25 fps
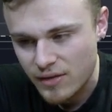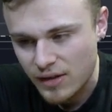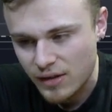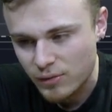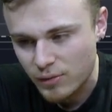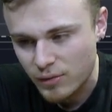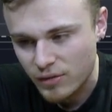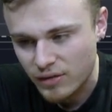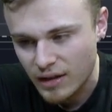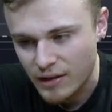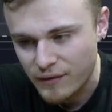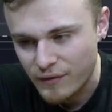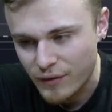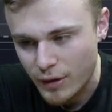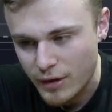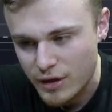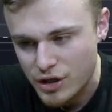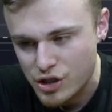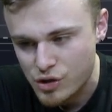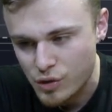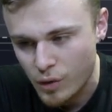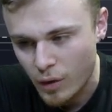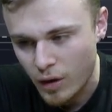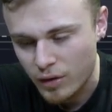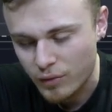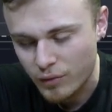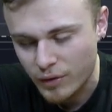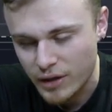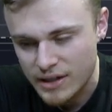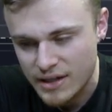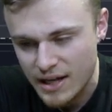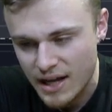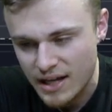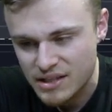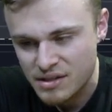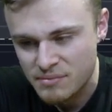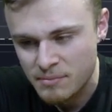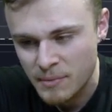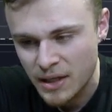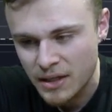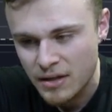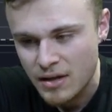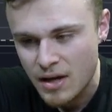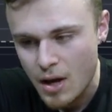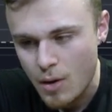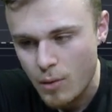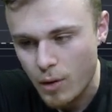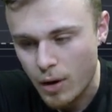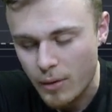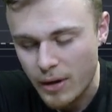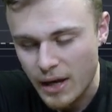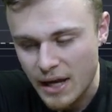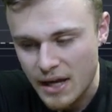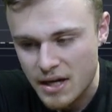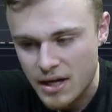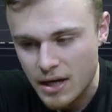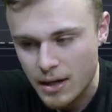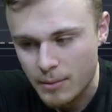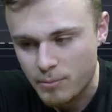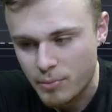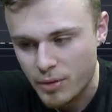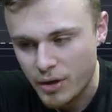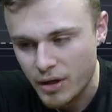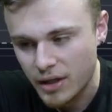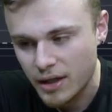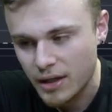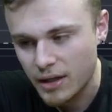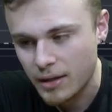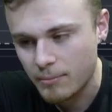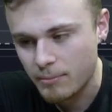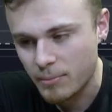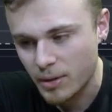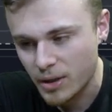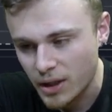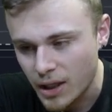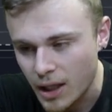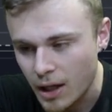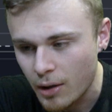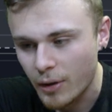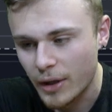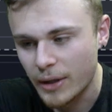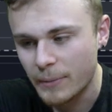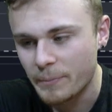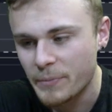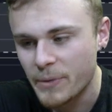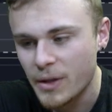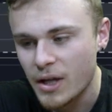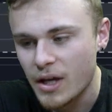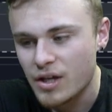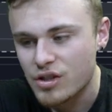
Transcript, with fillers: this was a very strong retestment where we ended up breaking below it.